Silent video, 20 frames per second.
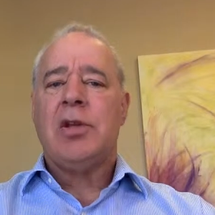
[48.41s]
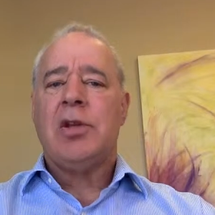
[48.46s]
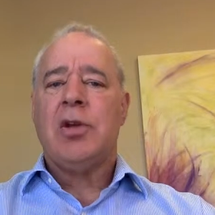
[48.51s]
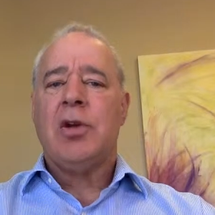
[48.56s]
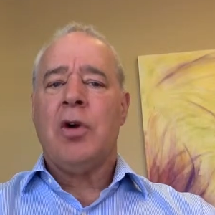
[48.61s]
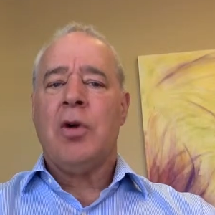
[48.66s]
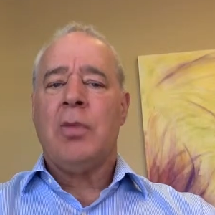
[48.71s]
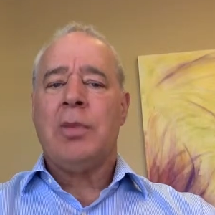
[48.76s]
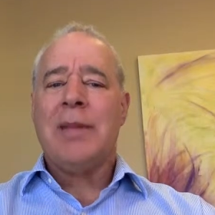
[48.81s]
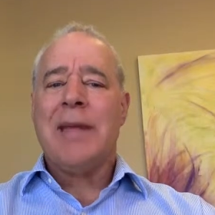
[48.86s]

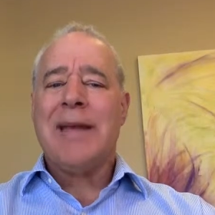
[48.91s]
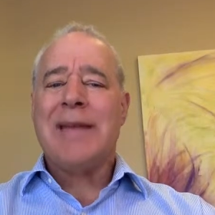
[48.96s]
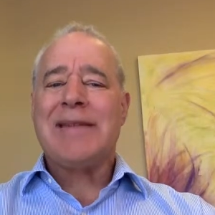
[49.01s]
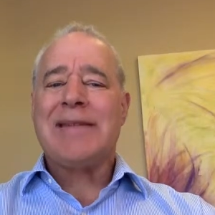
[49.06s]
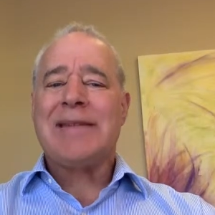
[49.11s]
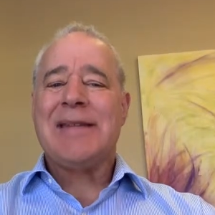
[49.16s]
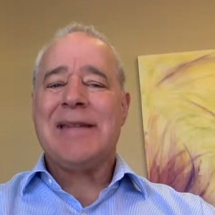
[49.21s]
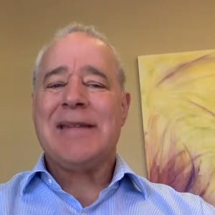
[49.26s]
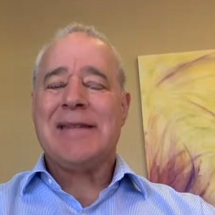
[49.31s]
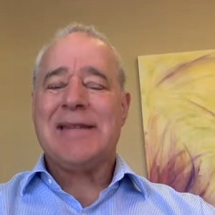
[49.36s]

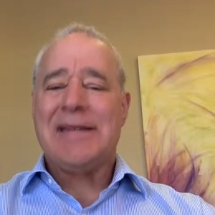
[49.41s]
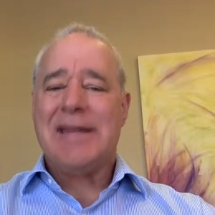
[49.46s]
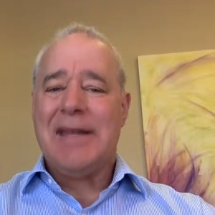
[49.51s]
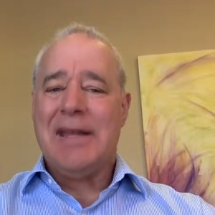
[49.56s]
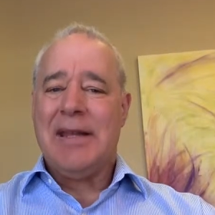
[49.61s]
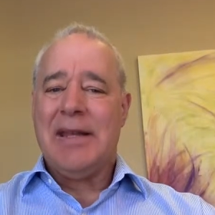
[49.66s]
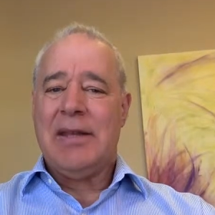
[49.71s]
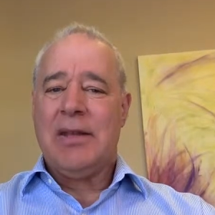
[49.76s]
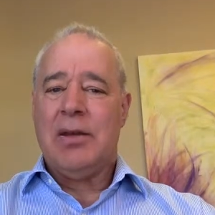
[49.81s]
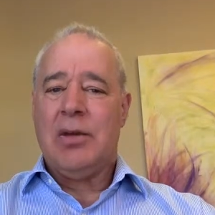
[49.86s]

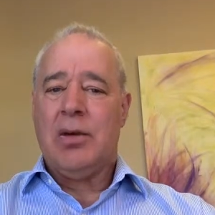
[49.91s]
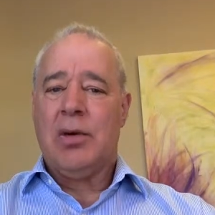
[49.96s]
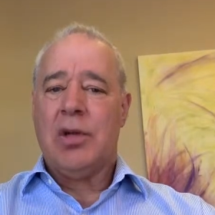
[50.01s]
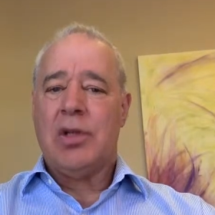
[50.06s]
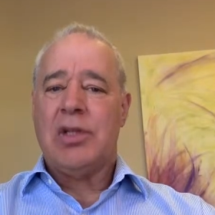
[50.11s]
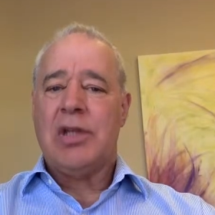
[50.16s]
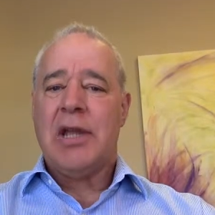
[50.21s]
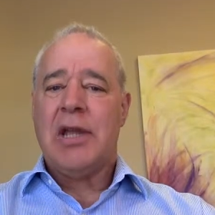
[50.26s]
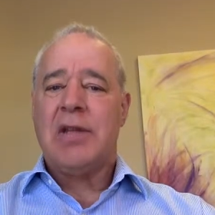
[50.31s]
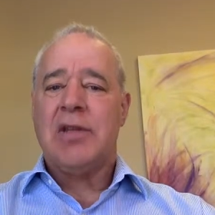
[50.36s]
Neuroplasticity,
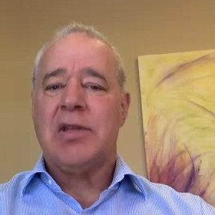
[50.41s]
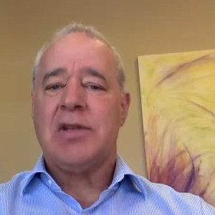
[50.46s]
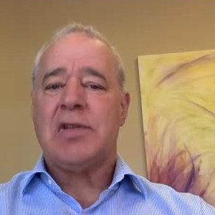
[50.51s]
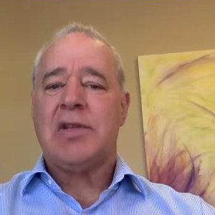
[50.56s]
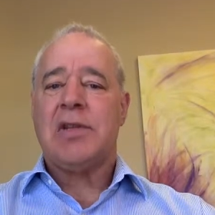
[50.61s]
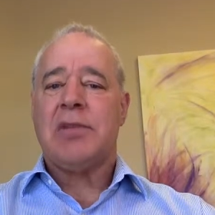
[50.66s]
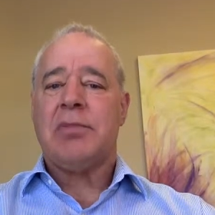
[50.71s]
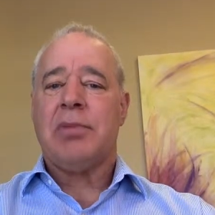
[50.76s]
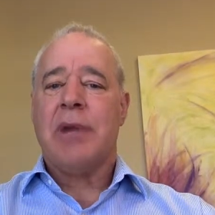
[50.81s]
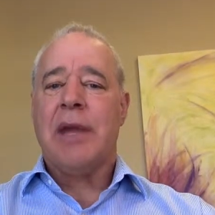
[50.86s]
or
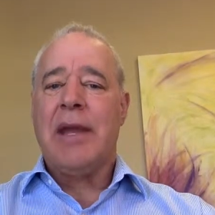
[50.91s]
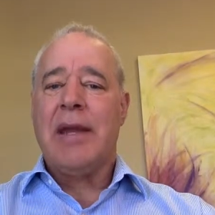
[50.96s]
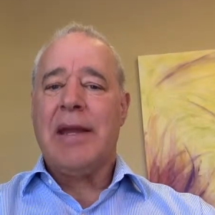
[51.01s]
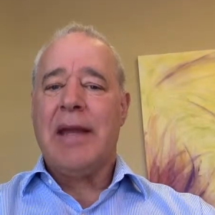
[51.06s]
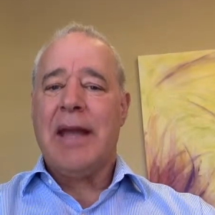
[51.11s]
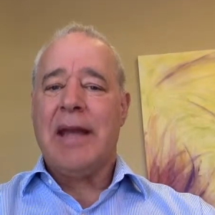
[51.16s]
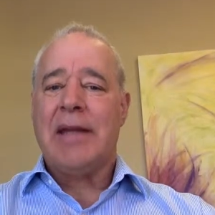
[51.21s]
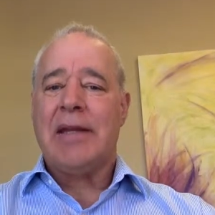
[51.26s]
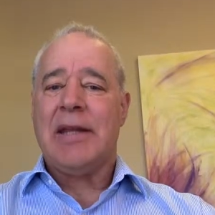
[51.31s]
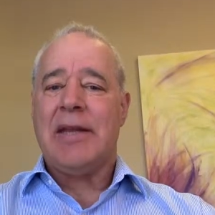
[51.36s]
changes in brain
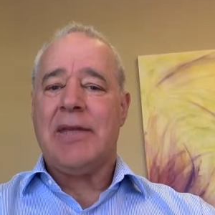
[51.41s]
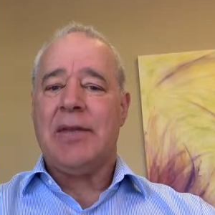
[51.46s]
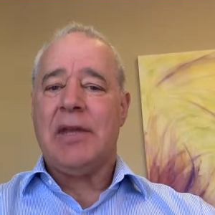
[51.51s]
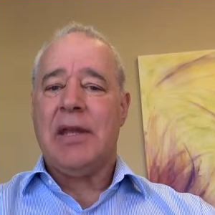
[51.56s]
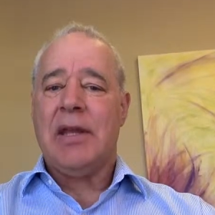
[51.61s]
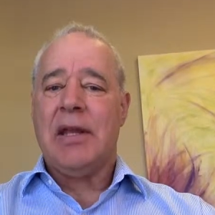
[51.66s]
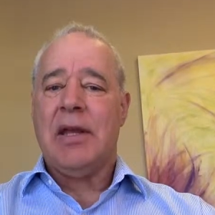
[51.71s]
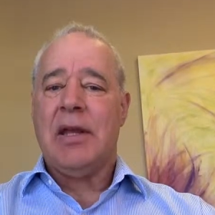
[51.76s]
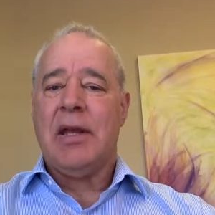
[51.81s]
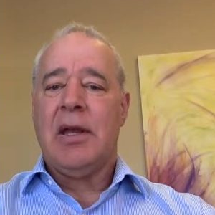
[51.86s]

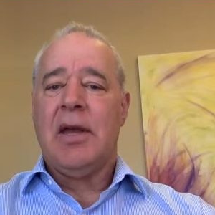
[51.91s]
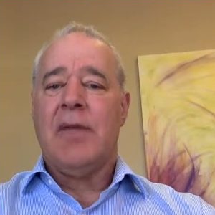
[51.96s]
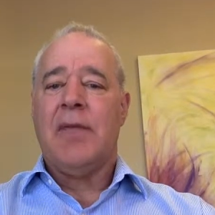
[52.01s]
activity